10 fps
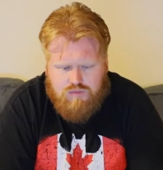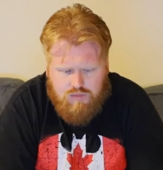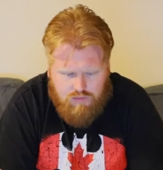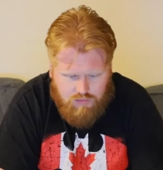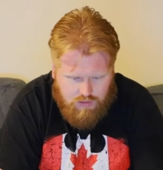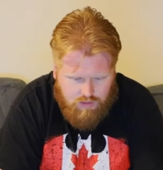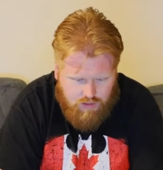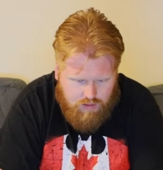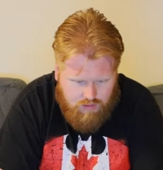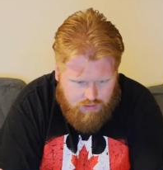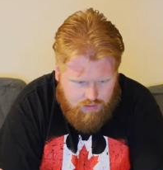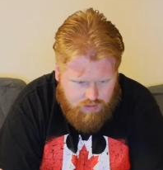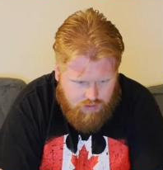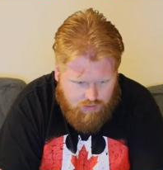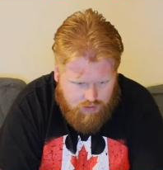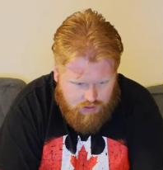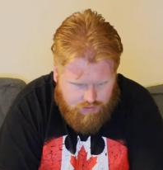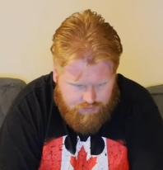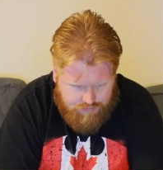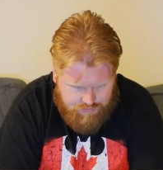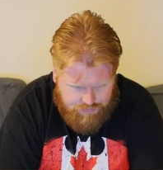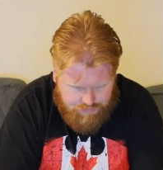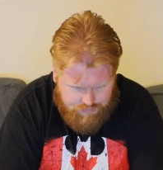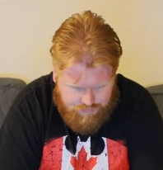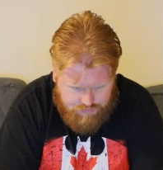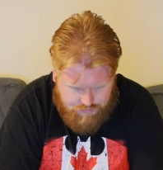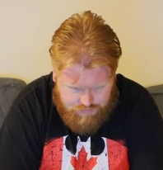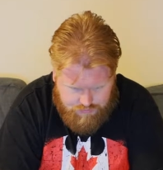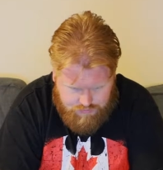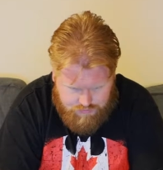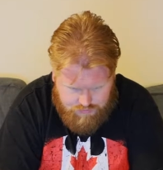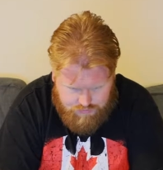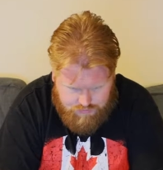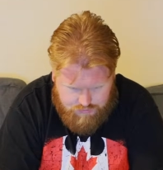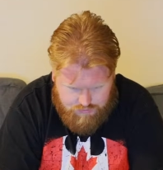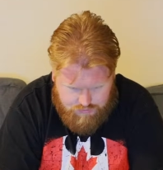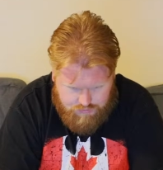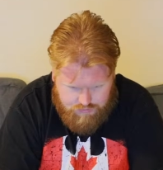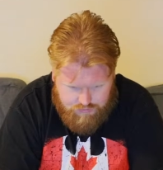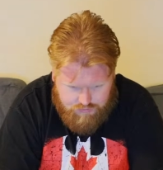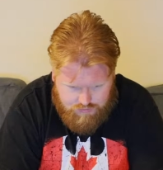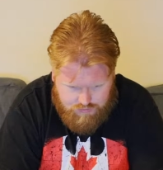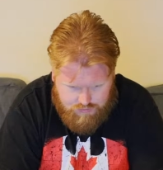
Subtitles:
(no one is talking)